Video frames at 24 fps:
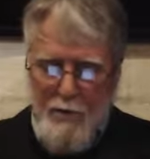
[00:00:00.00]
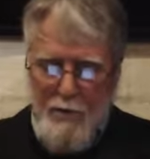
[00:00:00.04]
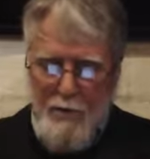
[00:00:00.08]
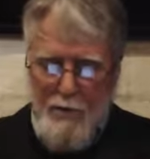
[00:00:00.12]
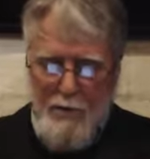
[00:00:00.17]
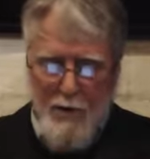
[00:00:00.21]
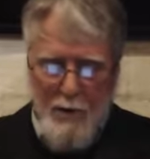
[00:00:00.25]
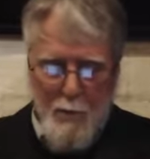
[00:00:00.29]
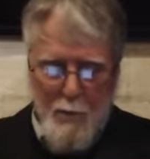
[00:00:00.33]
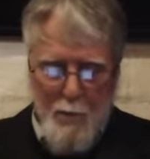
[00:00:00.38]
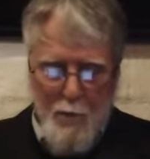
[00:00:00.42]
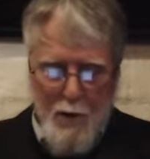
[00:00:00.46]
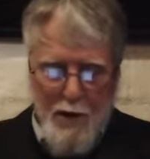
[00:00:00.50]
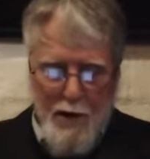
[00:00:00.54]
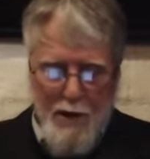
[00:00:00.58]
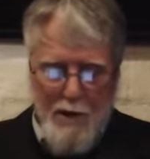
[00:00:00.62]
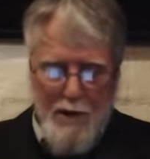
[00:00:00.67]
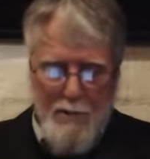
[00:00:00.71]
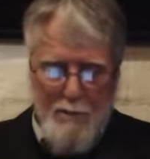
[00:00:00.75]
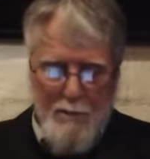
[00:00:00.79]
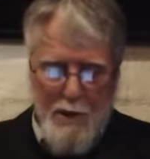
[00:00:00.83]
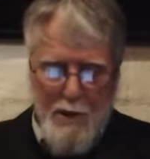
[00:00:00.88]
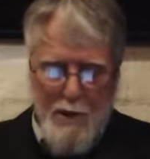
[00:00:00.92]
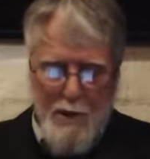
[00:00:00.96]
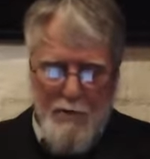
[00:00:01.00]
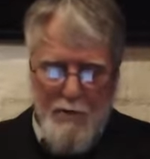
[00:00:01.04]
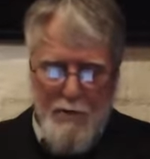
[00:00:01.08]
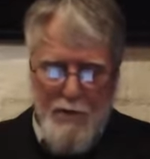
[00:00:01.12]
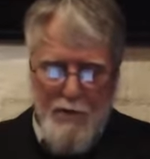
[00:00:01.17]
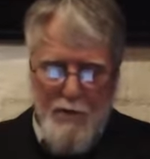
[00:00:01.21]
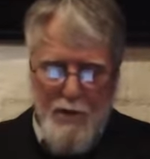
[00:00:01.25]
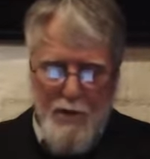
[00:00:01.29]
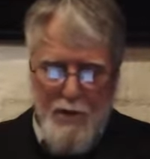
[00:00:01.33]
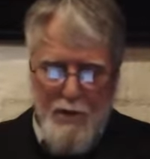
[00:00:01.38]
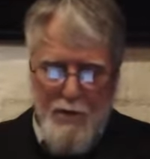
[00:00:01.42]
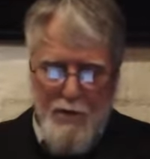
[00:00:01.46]
somewhere in the middle of the
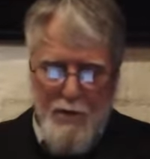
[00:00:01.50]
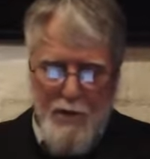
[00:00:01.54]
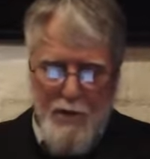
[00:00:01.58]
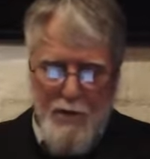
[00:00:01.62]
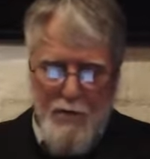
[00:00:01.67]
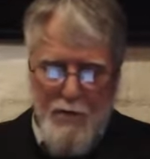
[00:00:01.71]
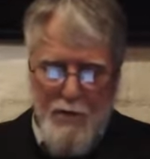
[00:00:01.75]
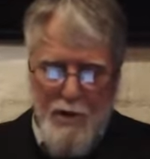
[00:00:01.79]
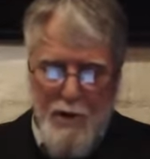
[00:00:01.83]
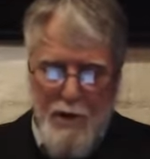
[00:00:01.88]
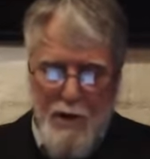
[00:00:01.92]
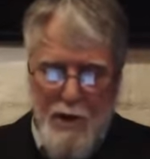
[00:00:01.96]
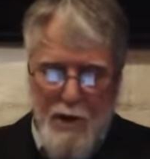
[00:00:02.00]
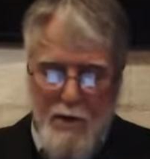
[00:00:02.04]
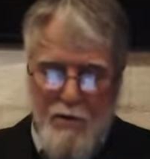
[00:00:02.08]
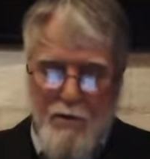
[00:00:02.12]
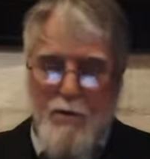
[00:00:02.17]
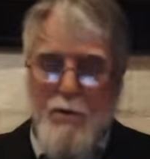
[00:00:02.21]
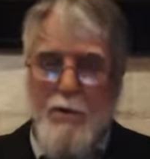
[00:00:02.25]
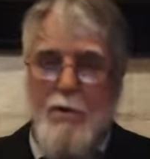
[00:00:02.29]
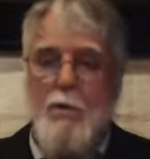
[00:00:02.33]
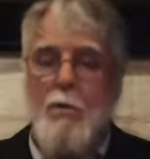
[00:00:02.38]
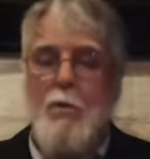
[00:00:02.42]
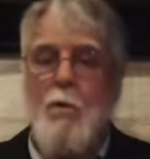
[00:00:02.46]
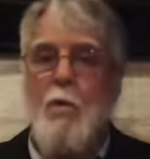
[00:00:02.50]
3rd century age.